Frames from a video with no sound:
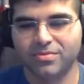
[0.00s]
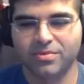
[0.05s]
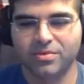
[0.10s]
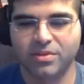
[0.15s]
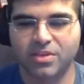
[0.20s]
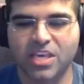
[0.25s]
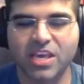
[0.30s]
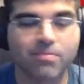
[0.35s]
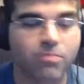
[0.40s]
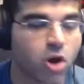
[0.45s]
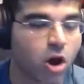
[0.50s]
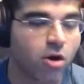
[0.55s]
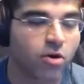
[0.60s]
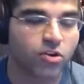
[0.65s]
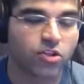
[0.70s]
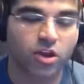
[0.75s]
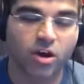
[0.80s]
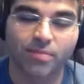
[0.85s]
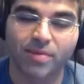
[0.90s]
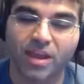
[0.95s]
Keep
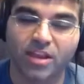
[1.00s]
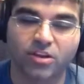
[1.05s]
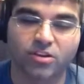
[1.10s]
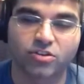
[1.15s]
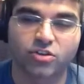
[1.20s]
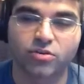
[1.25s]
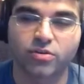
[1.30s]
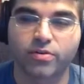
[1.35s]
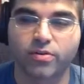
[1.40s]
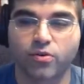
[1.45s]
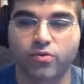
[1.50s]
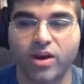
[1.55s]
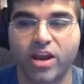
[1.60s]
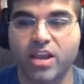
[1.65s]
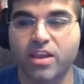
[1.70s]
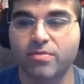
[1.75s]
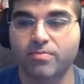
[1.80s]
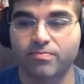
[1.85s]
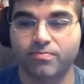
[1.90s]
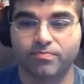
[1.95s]
going, though, man. You're doing
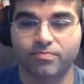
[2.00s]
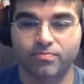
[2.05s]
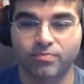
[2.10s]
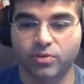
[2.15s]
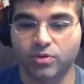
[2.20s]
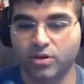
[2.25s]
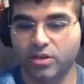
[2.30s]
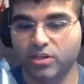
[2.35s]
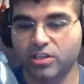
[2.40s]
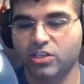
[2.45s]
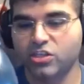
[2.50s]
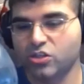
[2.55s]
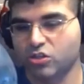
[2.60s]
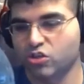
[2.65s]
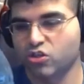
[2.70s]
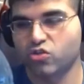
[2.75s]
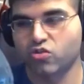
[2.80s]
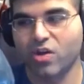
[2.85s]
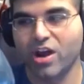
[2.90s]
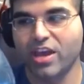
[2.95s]
great. At least you're
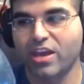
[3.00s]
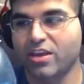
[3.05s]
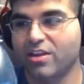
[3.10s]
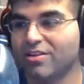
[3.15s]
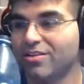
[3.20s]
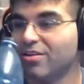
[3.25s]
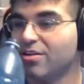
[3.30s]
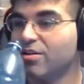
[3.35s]
trying.